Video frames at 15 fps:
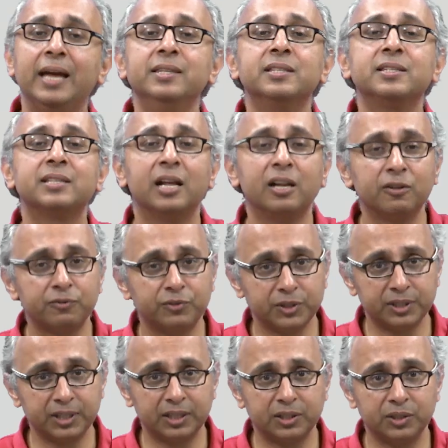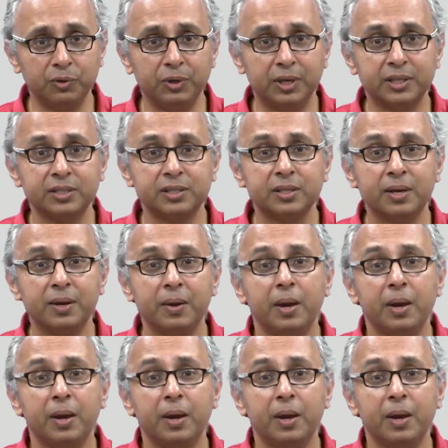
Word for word: and sell for six units,